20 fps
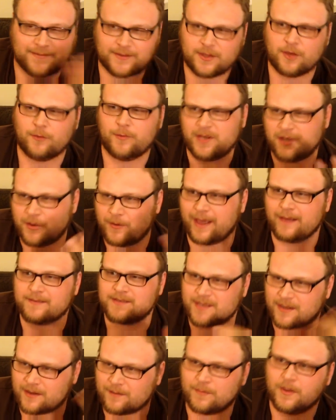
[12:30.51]
Even though we do
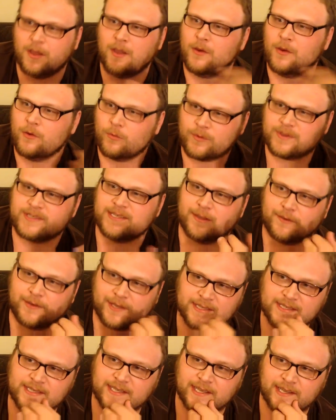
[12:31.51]
have some
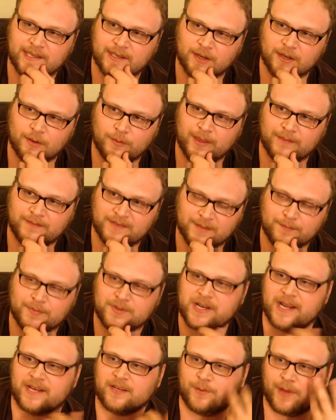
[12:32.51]
resiliency, you know, we have Dim
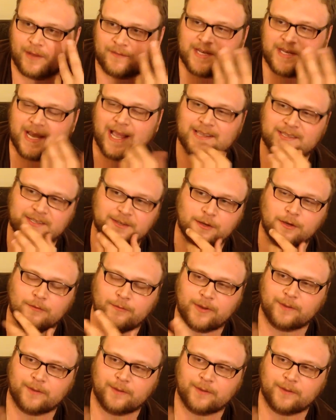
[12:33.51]
Protector, we have Tassiger.